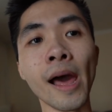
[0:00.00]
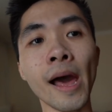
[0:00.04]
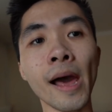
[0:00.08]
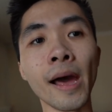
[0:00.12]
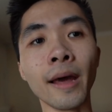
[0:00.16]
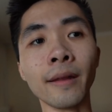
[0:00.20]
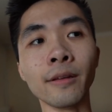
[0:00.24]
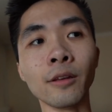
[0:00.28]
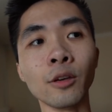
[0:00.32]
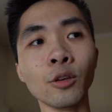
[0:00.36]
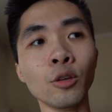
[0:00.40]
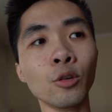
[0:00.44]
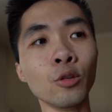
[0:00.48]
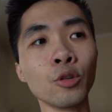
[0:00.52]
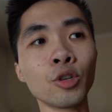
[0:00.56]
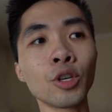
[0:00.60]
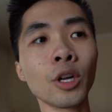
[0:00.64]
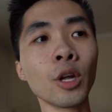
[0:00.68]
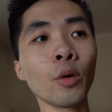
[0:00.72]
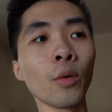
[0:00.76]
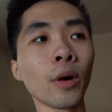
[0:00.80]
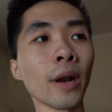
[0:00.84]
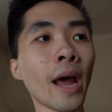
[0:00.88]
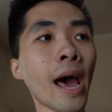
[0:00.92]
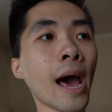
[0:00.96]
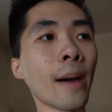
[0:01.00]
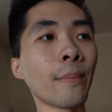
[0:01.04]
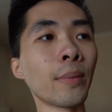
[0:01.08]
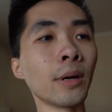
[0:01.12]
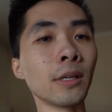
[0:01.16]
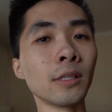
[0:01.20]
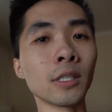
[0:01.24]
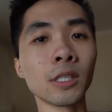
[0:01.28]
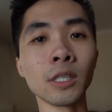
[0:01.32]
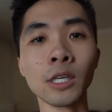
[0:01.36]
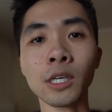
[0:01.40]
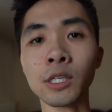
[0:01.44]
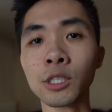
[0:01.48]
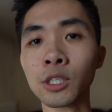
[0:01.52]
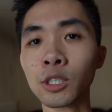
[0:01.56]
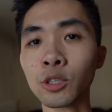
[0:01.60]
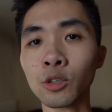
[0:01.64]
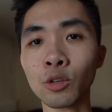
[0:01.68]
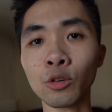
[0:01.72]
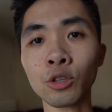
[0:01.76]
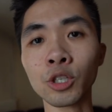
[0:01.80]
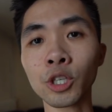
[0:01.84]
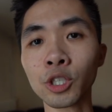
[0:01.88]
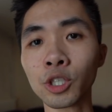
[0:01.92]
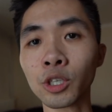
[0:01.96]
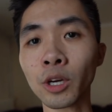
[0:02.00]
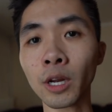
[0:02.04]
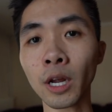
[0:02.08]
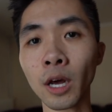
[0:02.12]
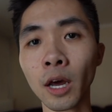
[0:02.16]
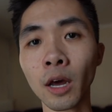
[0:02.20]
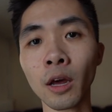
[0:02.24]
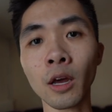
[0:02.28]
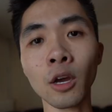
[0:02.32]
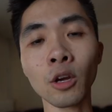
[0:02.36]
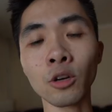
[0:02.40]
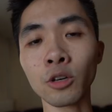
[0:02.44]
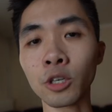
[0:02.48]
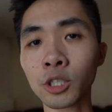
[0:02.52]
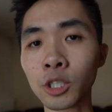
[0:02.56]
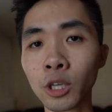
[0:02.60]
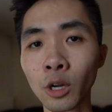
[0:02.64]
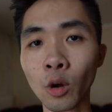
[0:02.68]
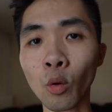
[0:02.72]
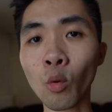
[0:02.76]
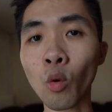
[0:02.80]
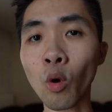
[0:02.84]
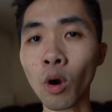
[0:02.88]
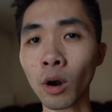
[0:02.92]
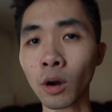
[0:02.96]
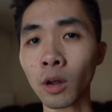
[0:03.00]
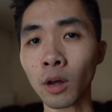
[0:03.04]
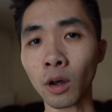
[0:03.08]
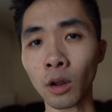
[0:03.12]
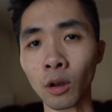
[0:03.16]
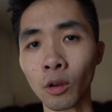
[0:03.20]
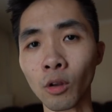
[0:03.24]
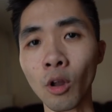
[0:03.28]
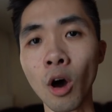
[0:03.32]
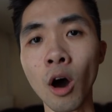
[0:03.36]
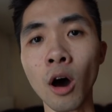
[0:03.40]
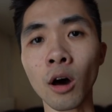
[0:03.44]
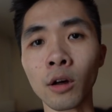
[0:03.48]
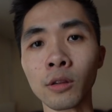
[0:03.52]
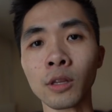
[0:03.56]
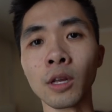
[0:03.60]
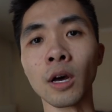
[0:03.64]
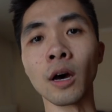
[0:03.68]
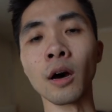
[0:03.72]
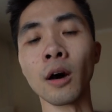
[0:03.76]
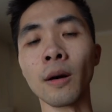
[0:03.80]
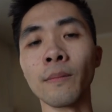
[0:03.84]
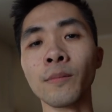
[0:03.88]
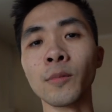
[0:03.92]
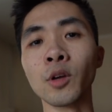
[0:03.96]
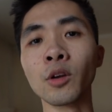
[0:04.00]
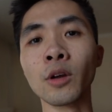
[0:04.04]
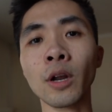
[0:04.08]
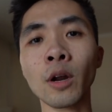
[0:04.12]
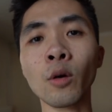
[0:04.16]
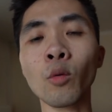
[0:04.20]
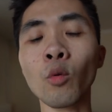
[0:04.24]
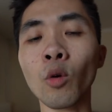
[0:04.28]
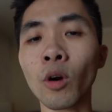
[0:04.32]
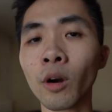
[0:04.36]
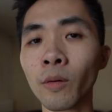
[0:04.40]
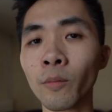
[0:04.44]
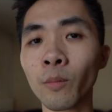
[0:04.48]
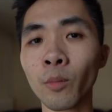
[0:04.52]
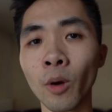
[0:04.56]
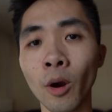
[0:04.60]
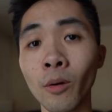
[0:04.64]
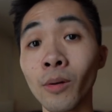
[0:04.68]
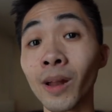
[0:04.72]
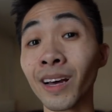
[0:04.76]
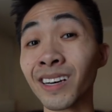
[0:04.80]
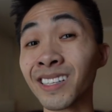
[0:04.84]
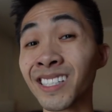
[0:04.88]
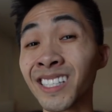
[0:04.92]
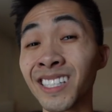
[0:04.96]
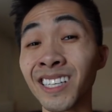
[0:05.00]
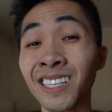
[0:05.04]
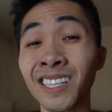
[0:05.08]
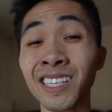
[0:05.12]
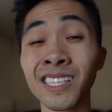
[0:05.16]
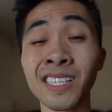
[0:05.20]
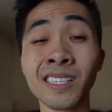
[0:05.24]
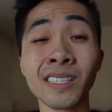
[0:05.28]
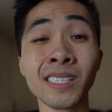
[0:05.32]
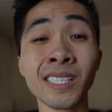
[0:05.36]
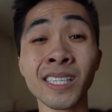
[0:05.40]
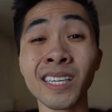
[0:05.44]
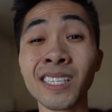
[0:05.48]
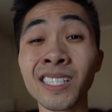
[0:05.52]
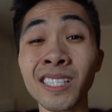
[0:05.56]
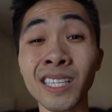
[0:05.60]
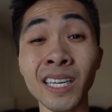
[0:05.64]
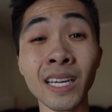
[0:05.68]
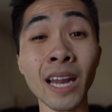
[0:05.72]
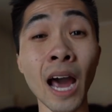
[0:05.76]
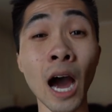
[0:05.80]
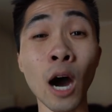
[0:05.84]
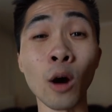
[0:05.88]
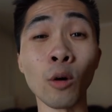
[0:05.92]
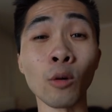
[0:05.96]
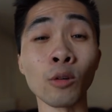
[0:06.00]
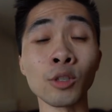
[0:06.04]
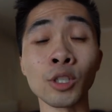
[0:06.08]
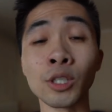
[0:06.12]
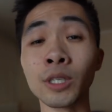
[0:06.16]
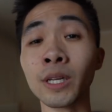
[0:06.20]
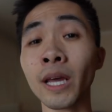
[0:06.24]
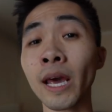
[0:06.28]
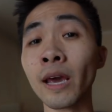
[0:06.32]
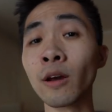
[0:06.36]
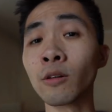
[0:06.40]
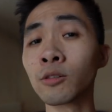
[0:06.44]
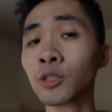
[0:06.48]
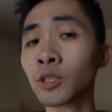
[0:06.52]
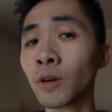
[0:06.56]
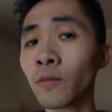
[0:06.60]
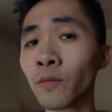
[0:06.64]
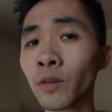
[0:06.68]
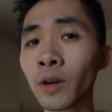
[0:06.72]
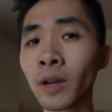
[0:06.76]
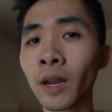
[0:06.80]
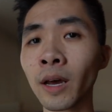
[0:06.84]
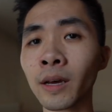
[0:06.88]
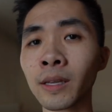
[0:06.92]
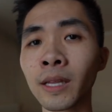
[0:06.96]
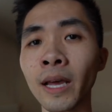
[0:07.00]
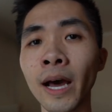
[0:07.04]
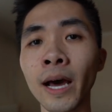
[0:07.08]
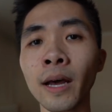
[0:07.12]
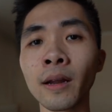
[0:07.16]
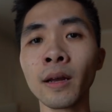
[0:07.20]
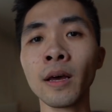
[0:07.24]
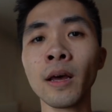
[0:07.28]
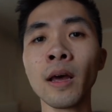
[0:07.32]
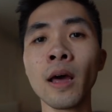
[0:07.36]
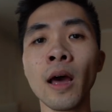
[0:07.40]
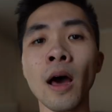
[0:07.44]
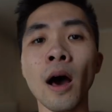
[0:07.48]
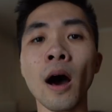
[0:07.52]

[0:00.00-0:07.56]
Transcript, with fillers: And usually what happens is you're just gonna you're just gonna work a lot. Um, you're gonna work probably like 60, 16 hours a day or something like that.